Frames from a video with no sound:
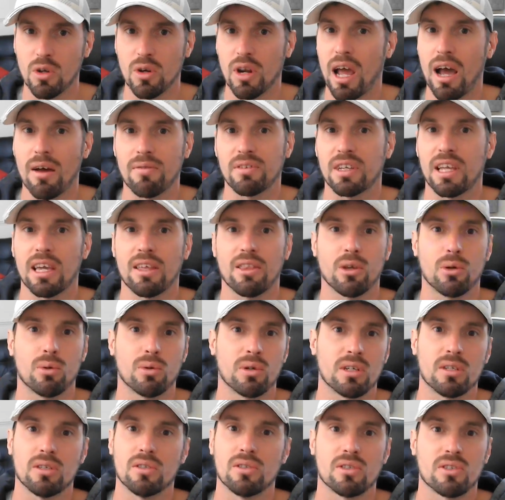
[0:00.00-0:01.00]
have to get the
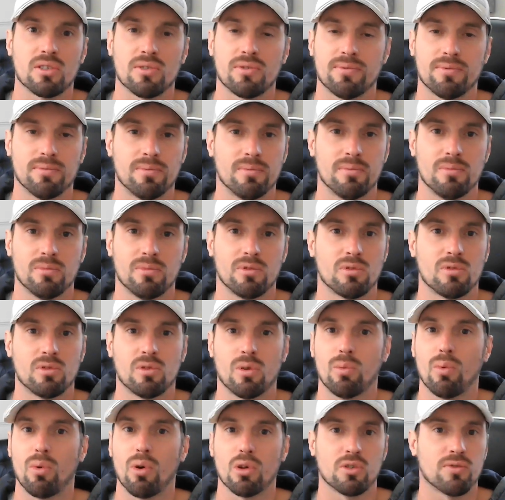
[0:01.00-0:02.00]
audience
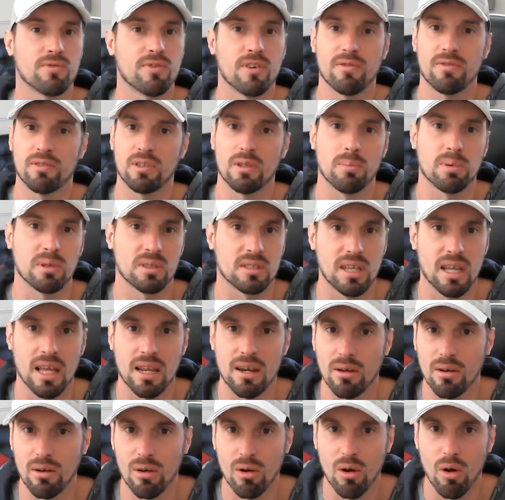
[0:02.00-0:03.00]
to watch
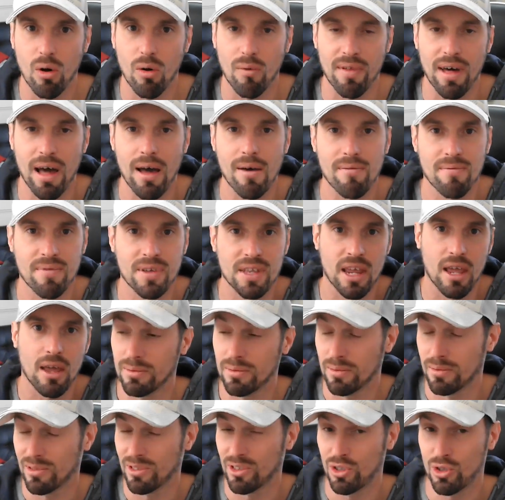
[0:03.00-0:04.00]
50% of that
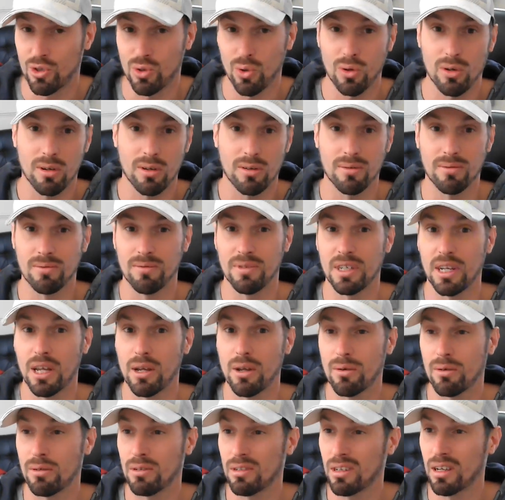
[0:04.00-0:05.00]
video. Shorter
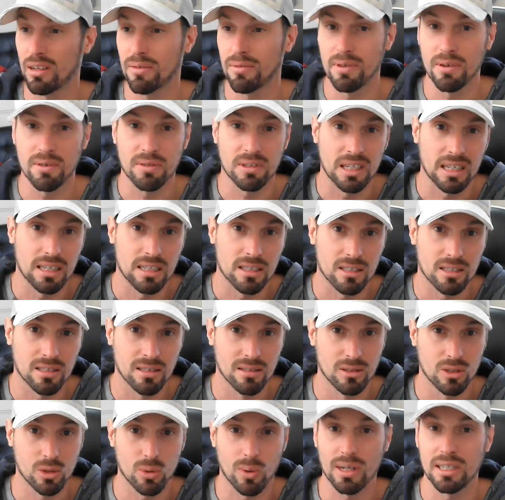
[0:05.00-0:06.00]
video, like 15 to
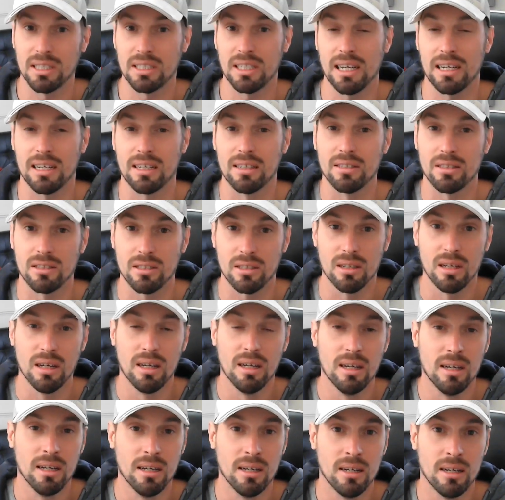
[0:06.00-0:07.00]
20 seconds,
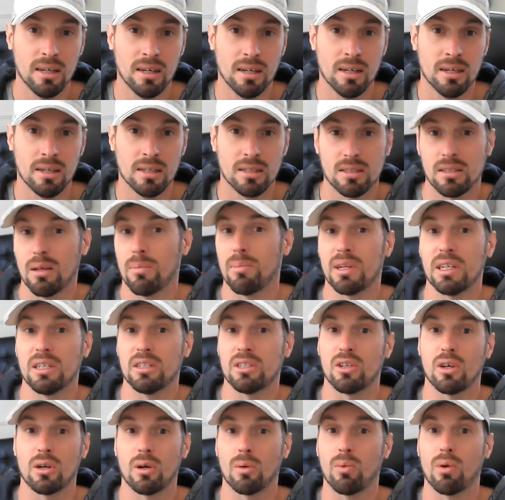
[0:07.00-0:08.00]

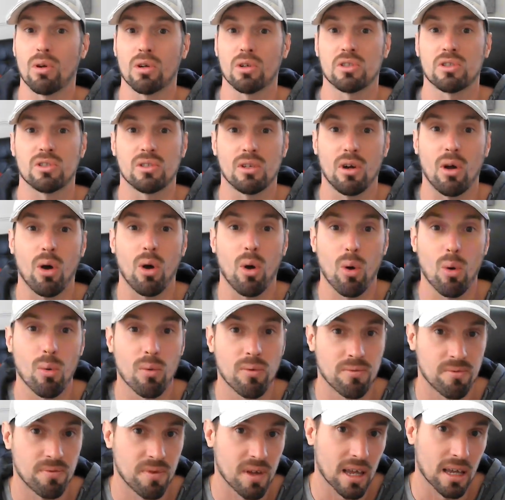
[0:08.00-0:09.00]
somebody's got to watch the whole
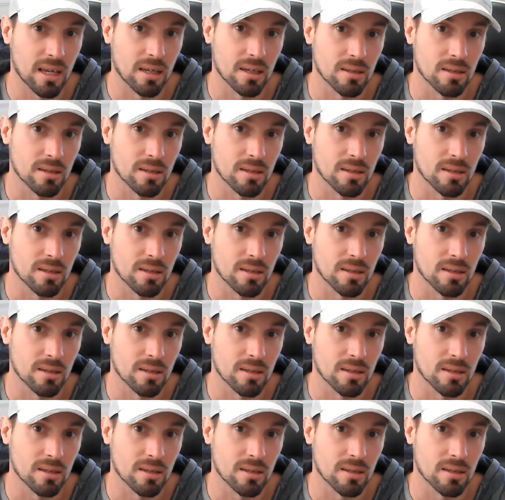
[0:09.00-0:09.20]
thing